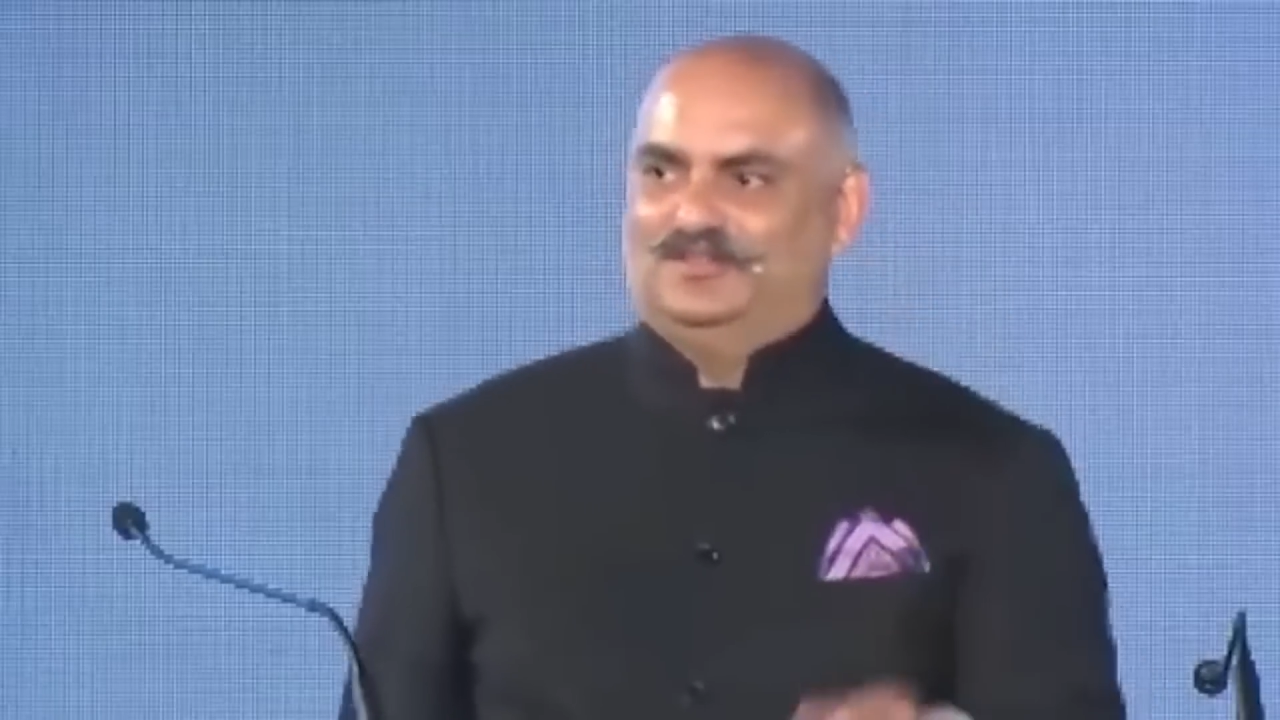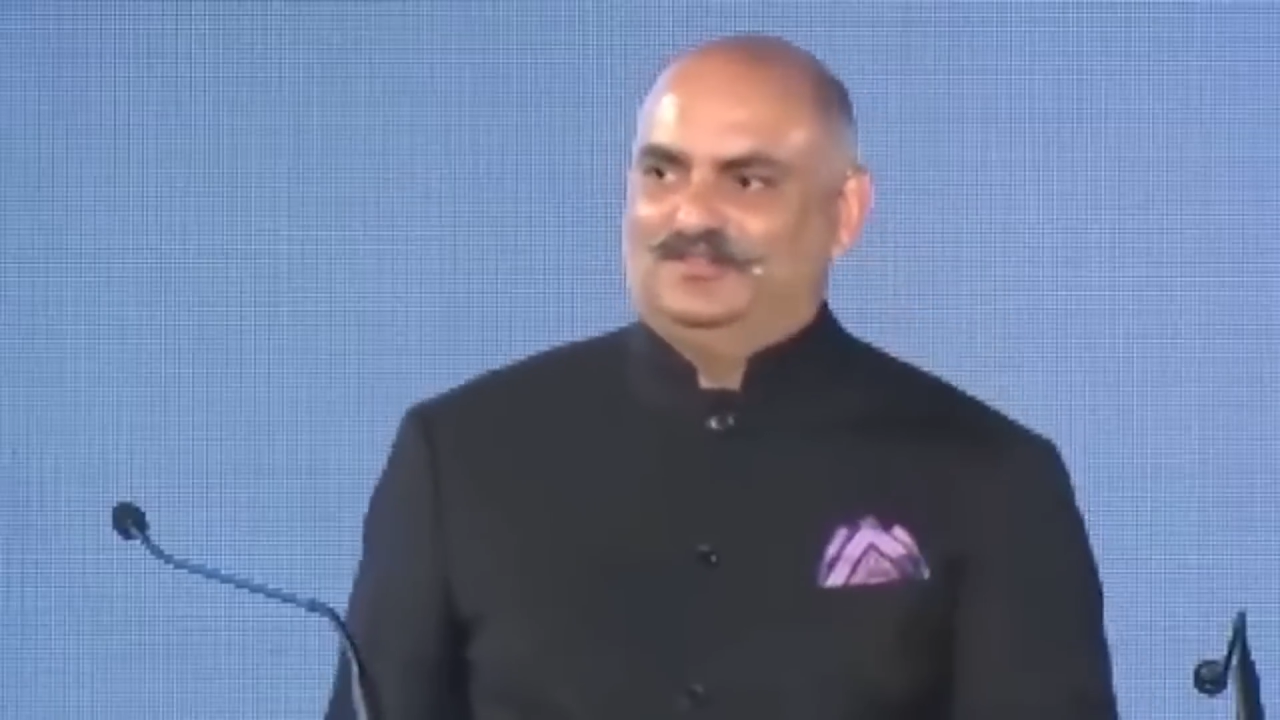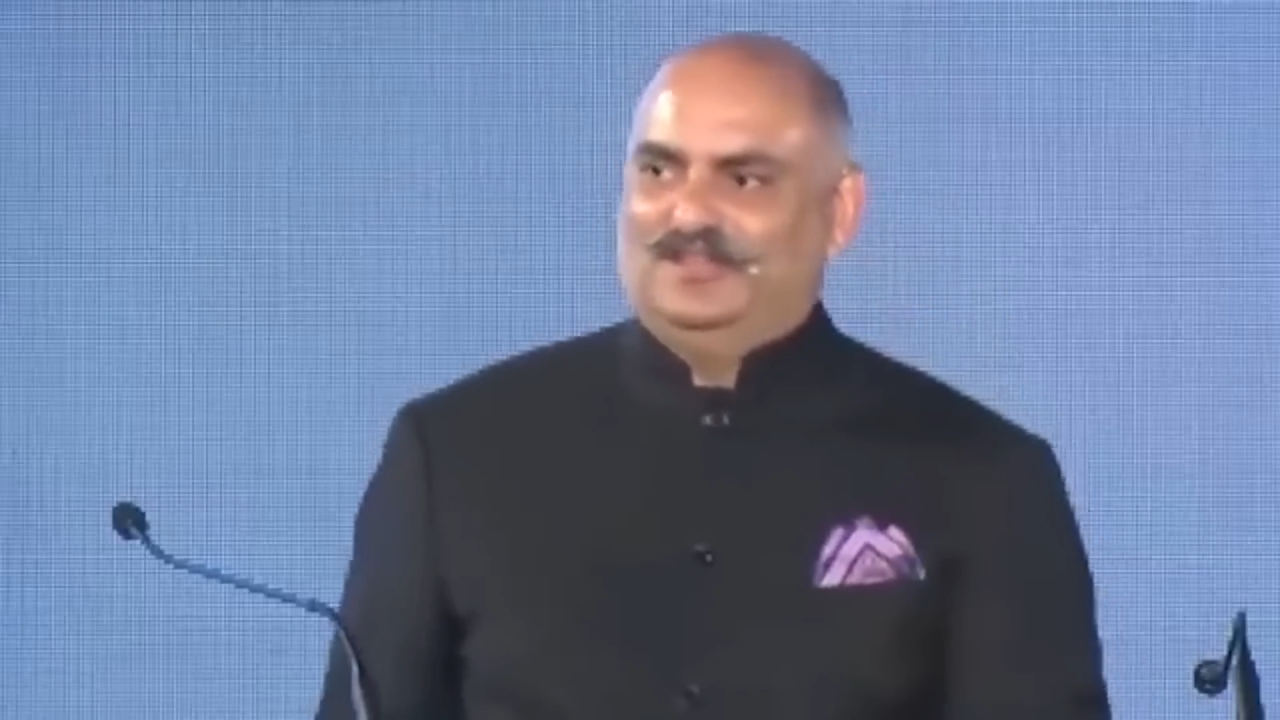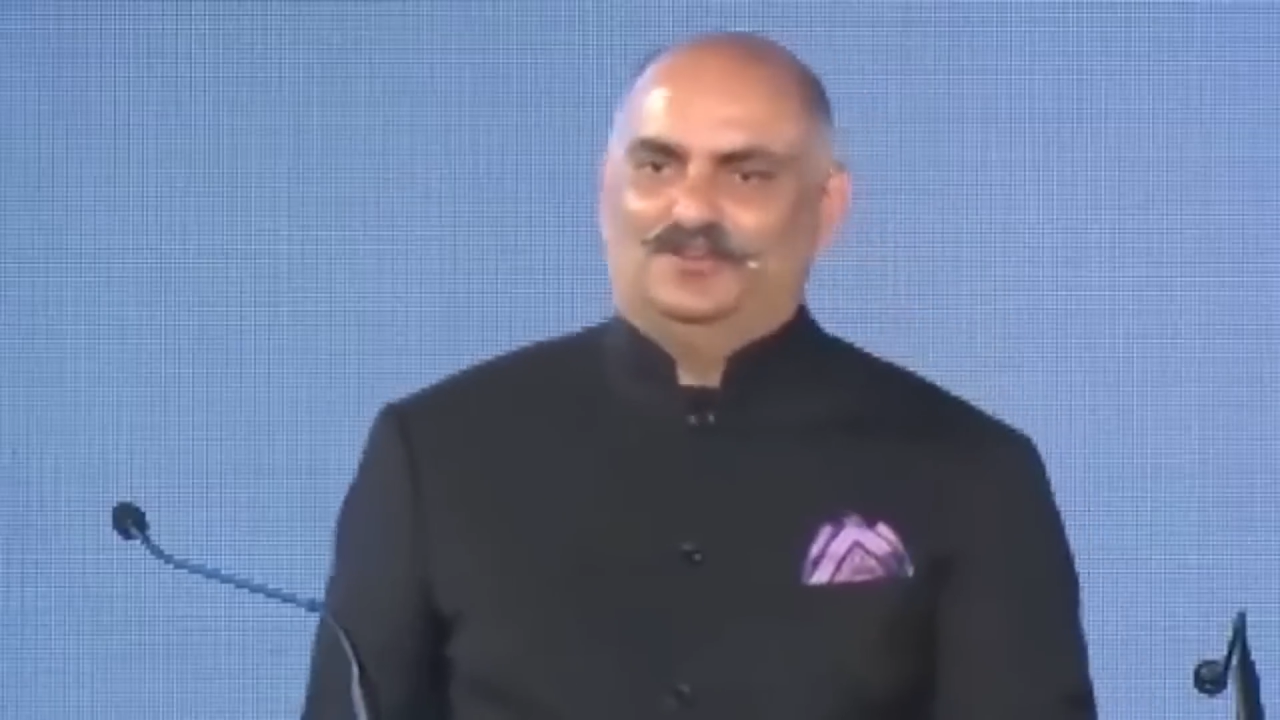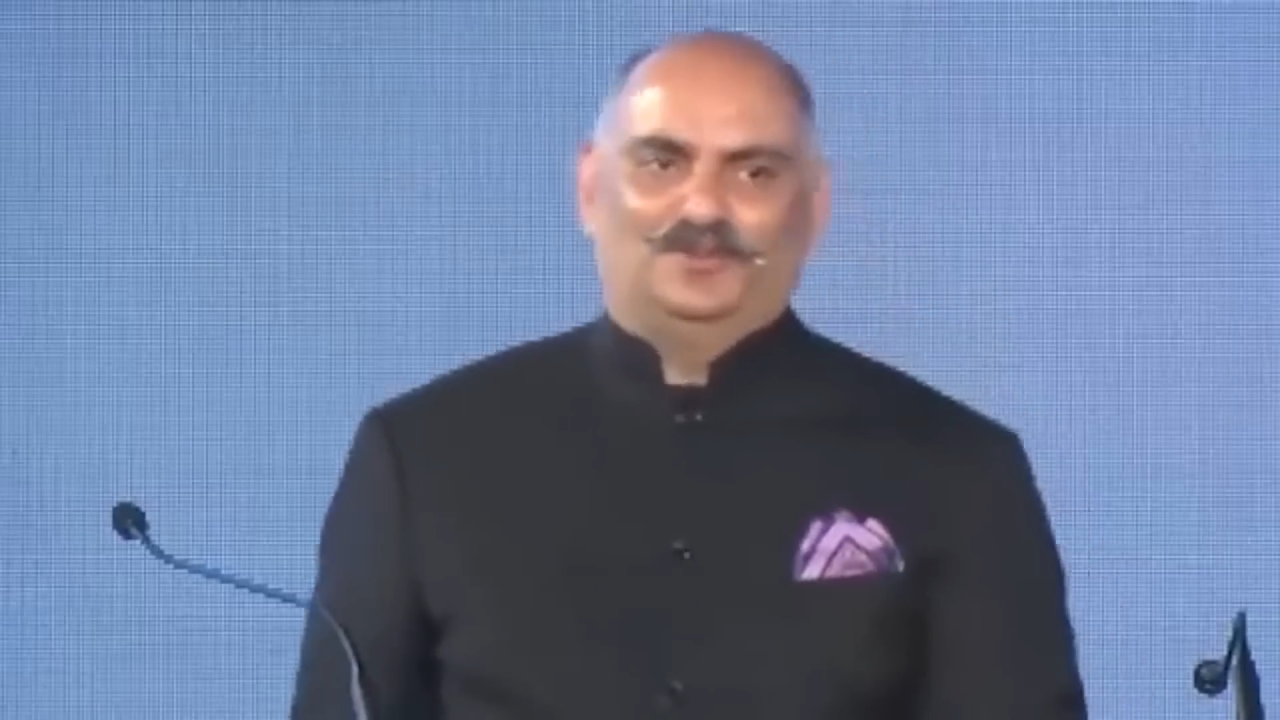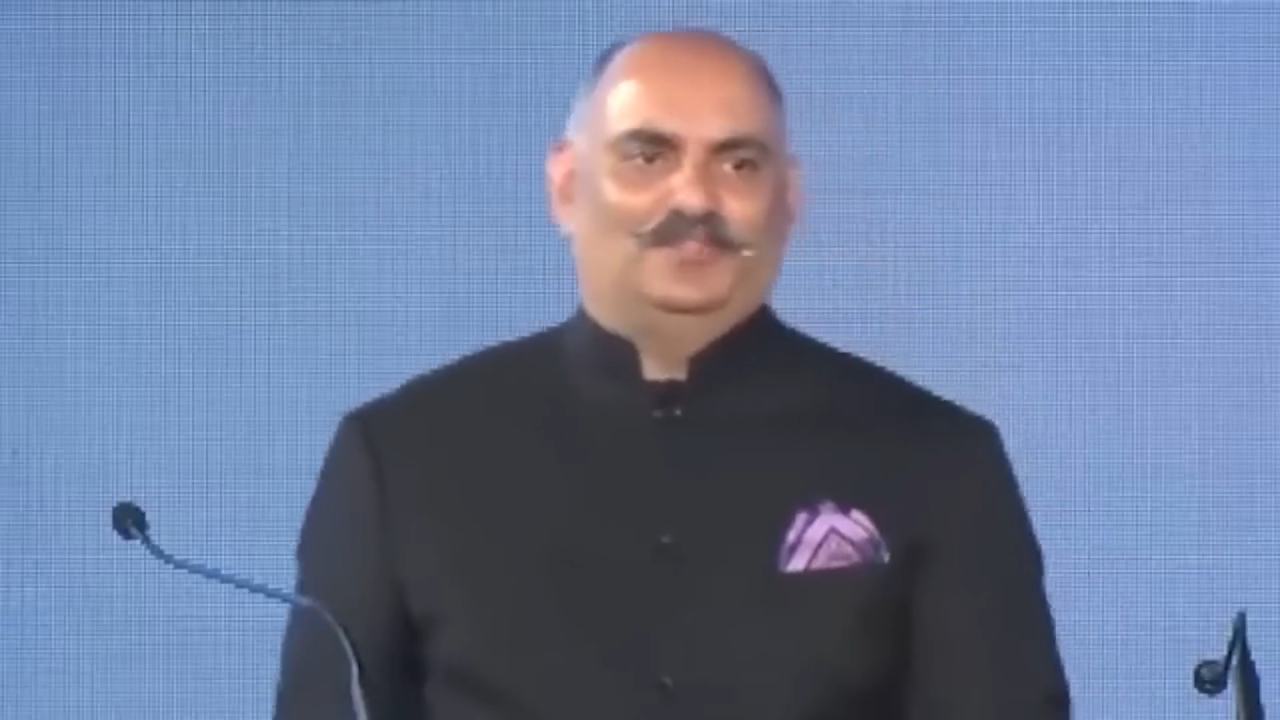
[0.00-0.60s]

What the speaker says: the center